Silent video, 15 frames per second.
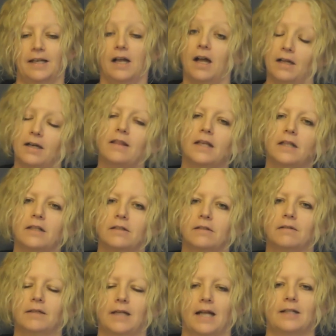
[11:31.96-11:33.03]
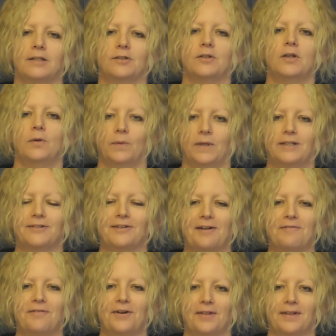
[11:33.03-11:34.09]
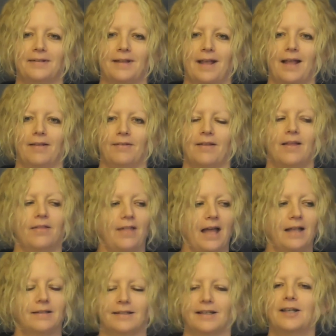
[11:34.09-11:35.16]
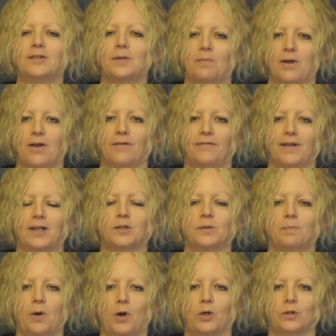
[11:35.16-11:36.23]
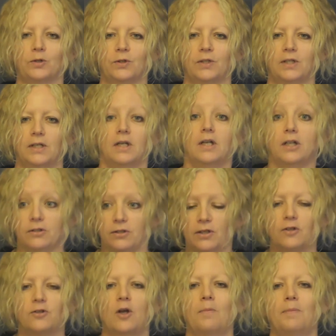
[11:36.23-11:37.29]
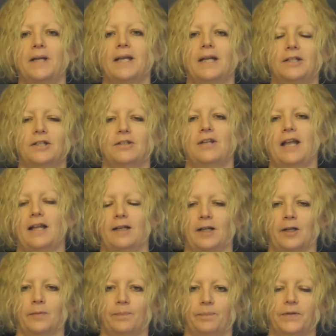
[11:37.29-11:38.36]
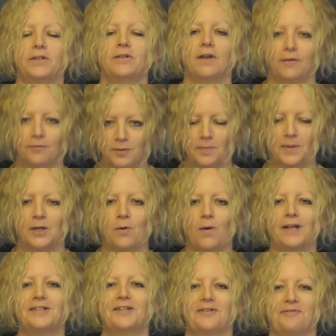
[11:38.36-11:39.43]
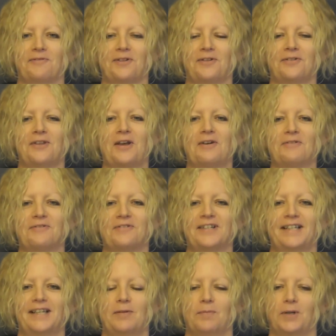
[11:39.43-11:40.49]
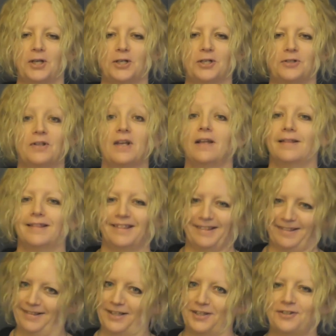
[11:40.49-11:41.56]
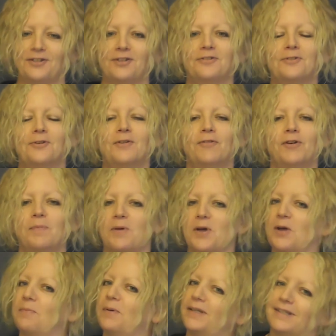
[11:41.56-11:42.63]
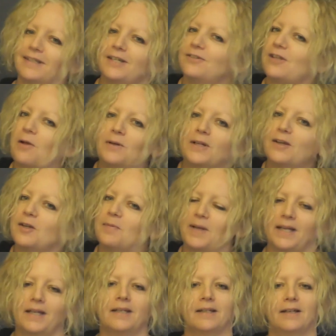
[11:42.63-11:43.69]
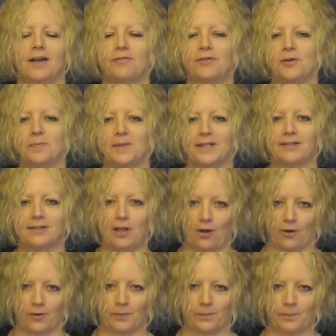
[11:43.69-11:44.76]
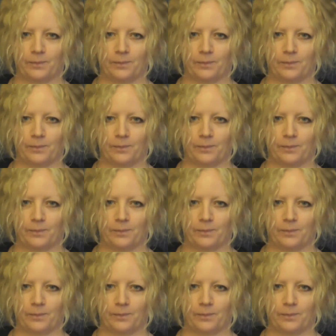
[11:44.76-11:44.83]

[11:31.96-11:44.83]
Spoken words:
And I think the story ends when his grandfather says, "That is a perfect pot." So you're topping and you're tailing, and you have to be quite tough with yourself, because this is a story for a purpose and it's only going to be a few minutes long.